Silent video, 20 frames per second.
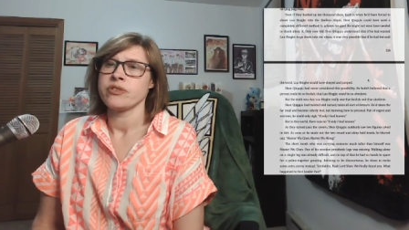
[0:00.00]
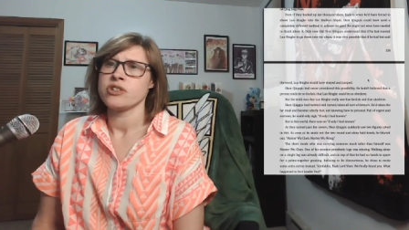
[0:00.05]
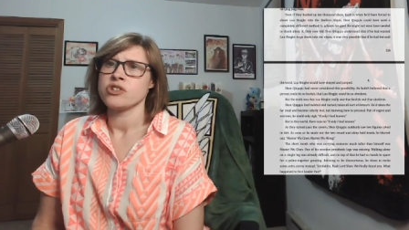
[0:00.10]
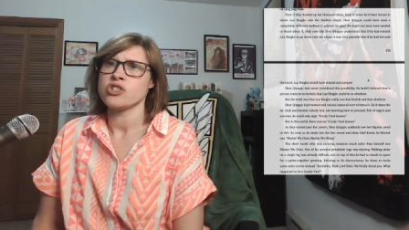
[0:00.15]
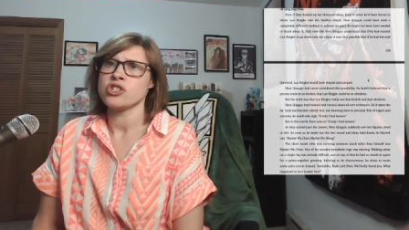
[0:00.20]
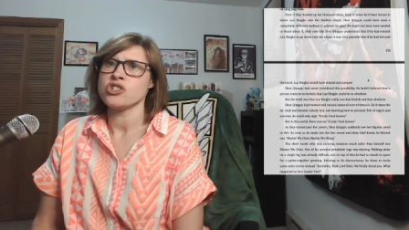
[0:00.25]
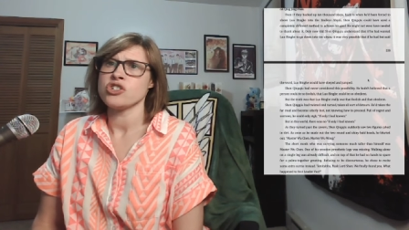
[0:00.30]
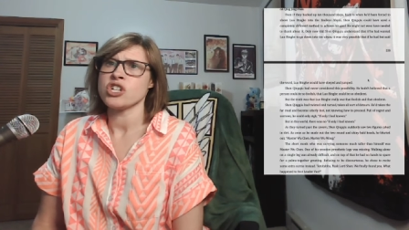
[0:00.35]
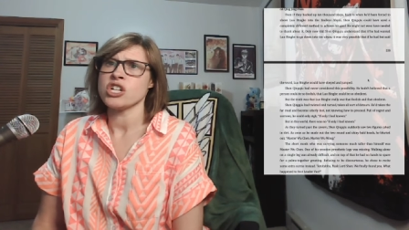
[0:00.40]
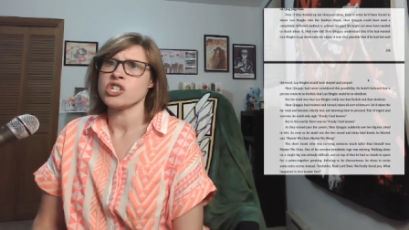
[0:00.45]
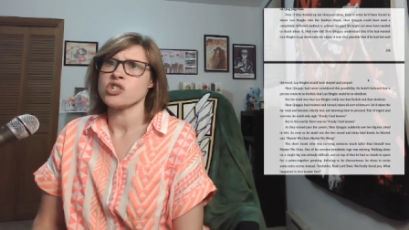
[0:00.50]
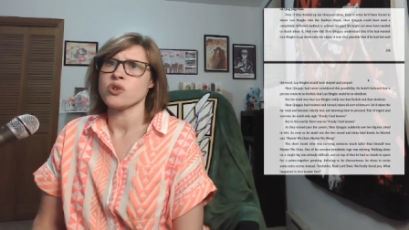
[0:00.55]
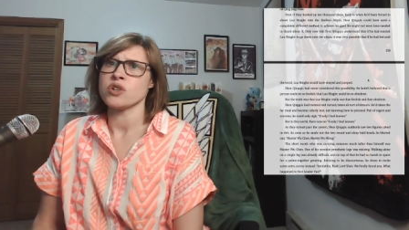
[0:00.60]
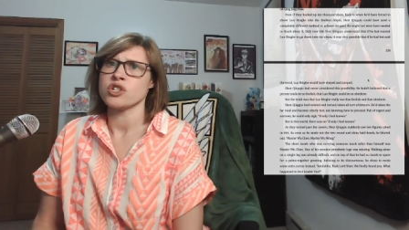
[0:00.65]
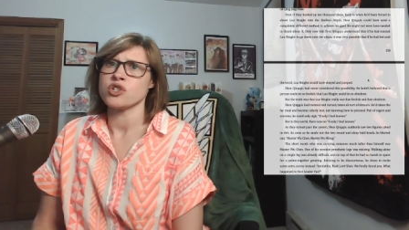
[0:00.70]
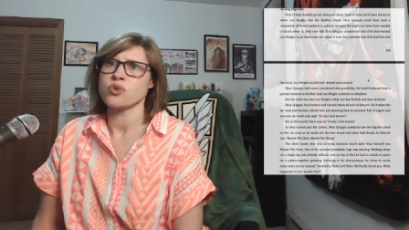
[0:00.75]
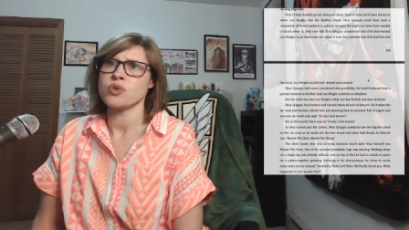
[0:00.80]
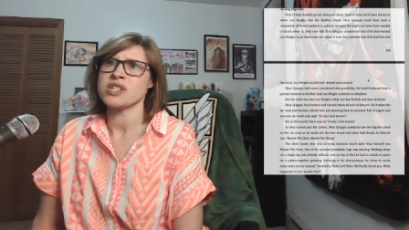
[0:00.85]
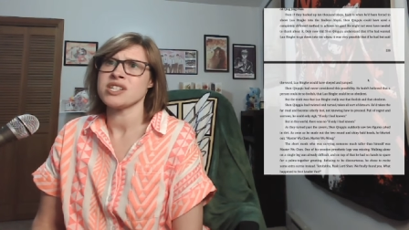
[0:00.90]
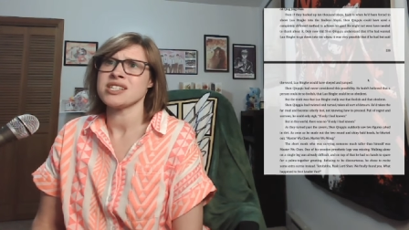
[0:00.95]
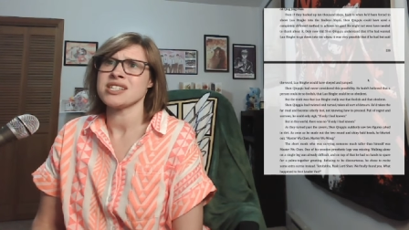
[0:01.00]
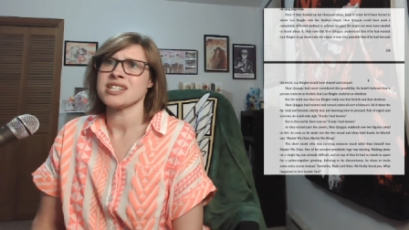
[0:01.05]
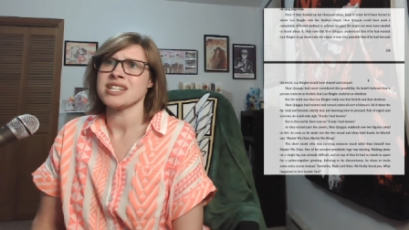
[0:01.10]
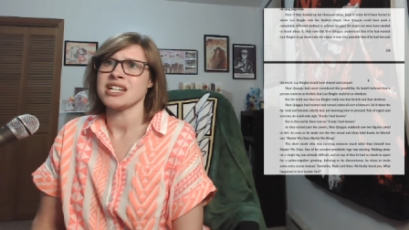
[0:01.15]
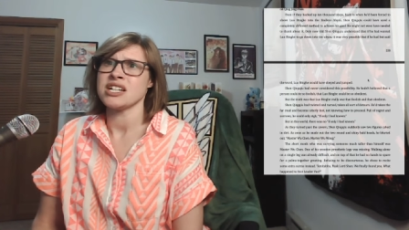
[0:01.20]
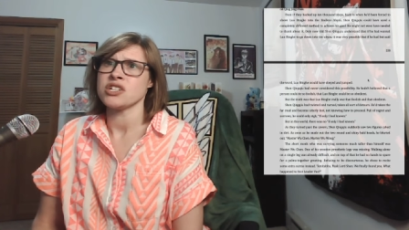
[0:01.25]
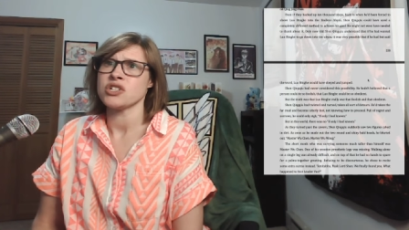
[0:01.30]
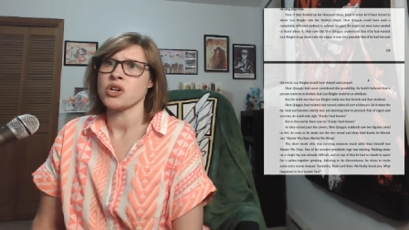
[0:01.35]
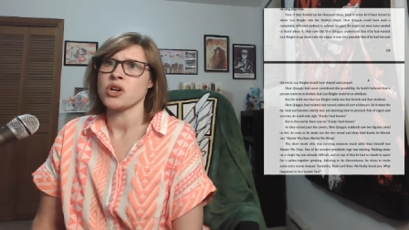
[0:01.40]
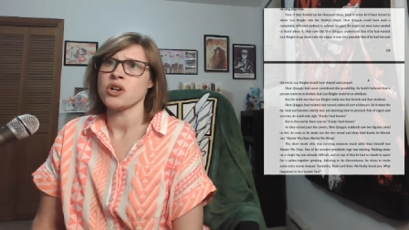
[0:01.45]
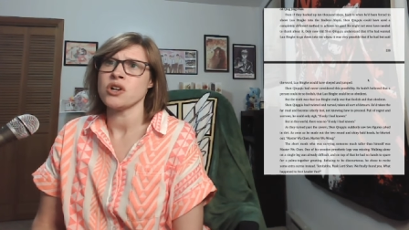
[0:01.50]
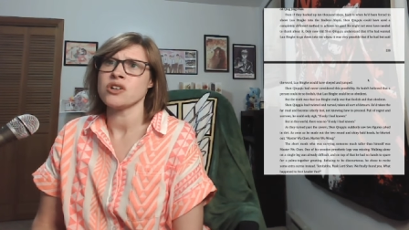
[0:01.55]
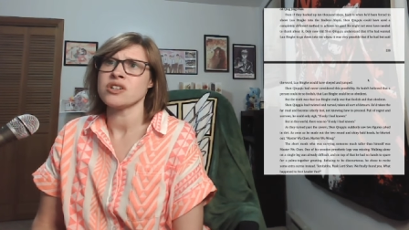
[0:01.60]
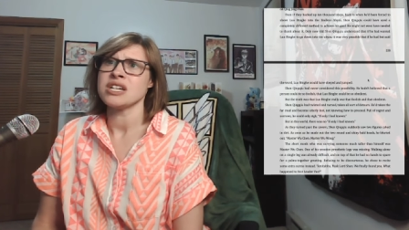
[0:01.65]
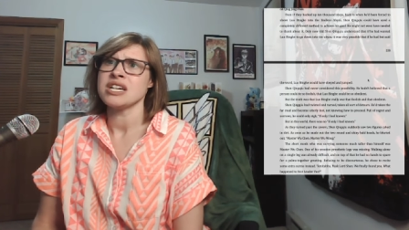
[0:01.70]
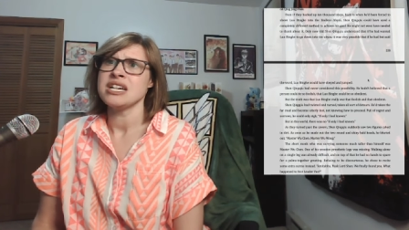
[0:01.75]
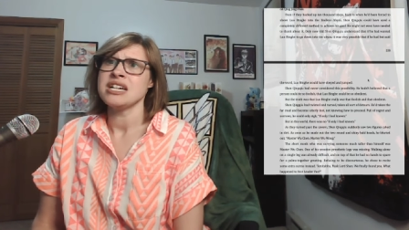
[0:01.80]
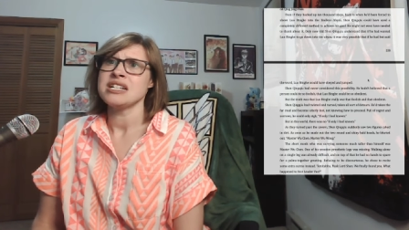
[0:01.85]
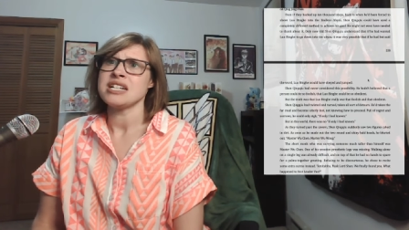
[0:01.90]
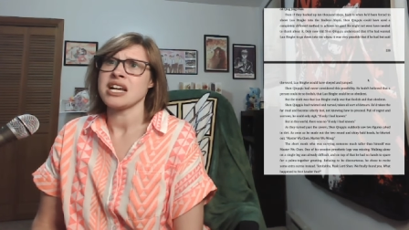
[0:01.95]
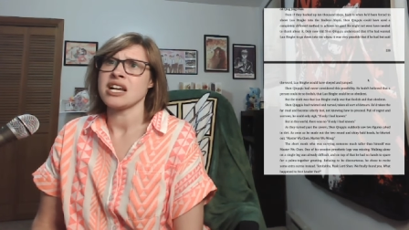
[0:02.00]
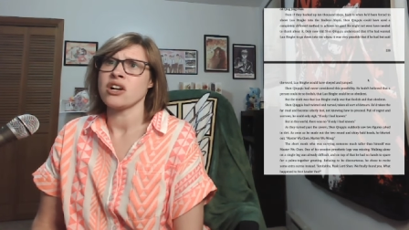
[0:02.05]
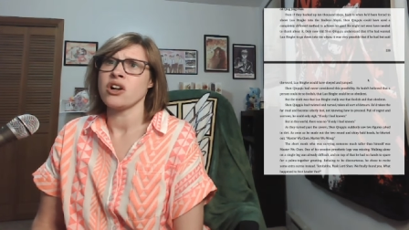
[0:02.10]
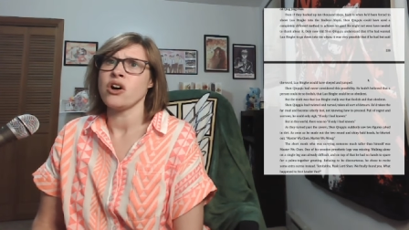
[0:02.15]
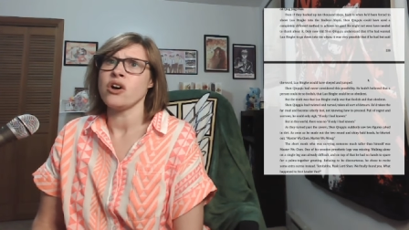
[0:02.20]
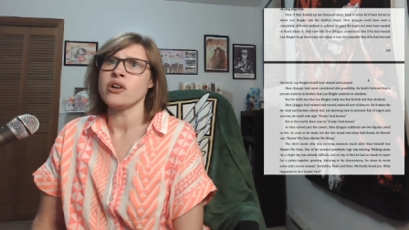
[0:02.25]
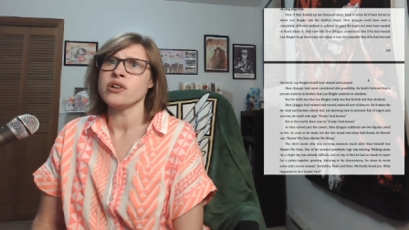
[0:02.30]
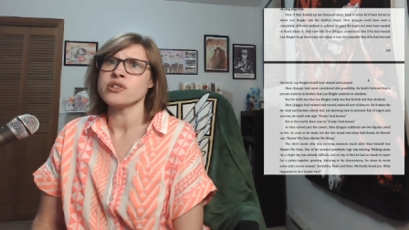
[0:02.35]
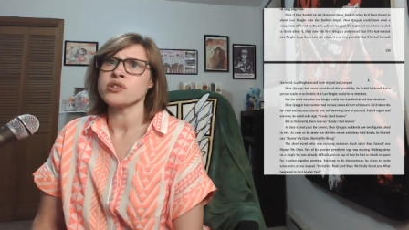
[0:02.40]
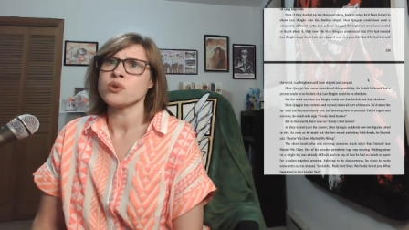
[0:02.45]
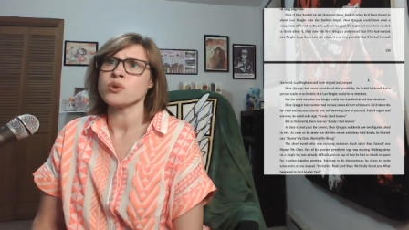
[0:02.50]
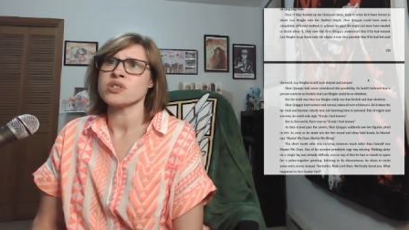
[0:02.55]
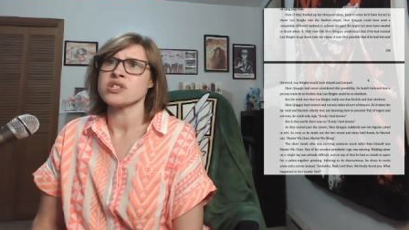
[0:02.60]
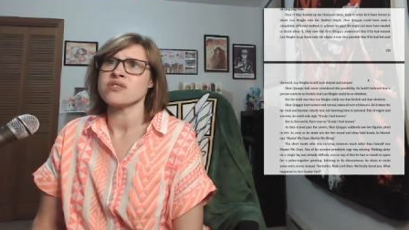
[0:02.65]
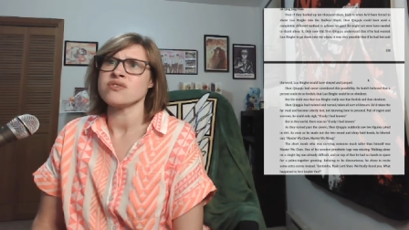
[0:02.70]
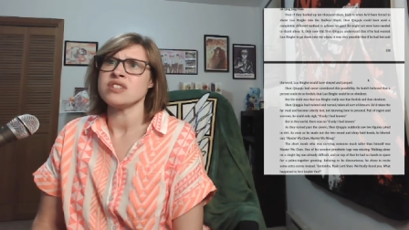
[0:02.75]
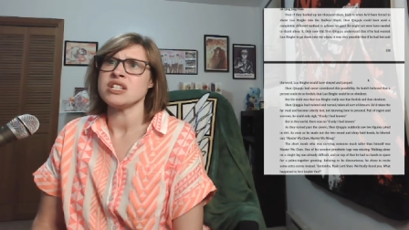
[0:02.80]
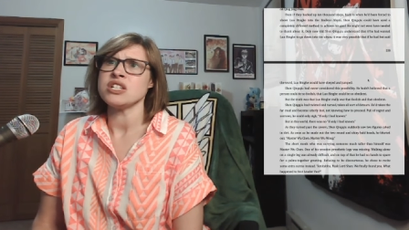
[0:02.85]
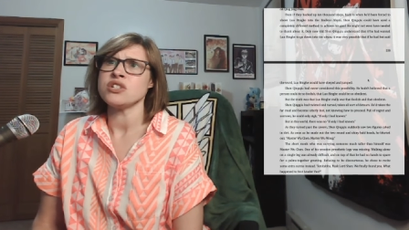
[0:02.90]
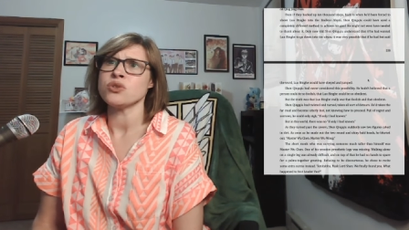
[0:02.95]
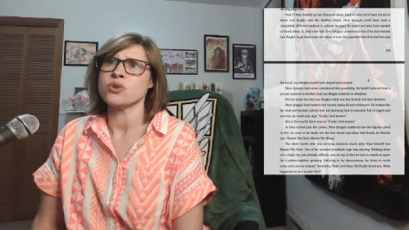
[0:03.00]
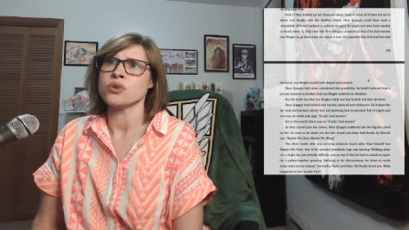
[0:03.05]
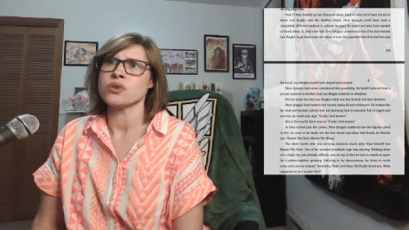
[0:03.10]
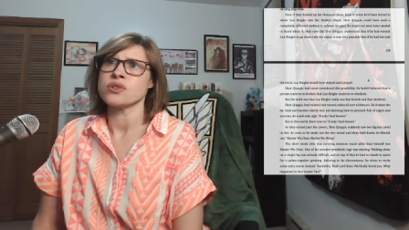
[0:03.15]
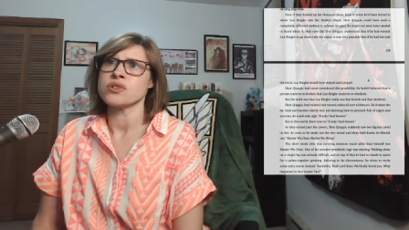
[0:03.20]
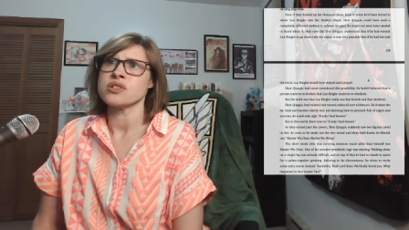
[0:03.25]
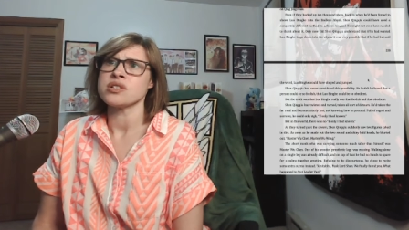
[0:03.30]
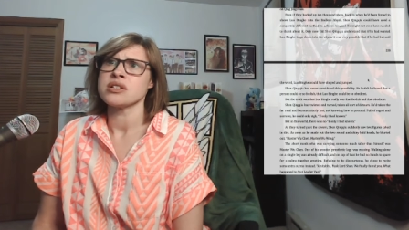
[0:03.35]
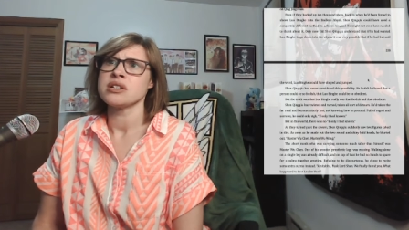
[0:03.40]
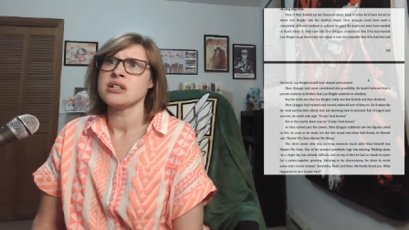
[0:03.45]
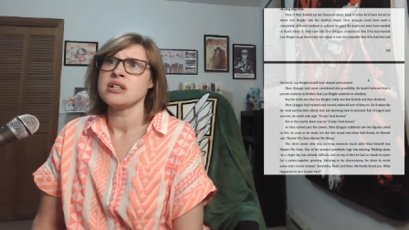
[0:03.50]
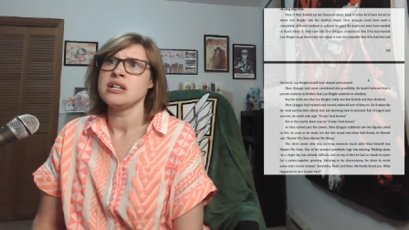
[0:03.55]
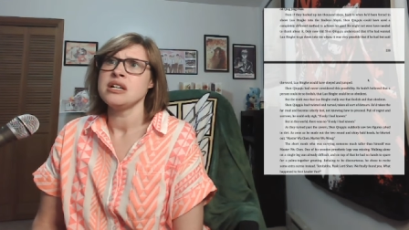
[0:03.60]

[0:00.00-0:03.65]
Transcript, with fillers: Shen Qingqiu had twisted and turned, taken all sorts of detours.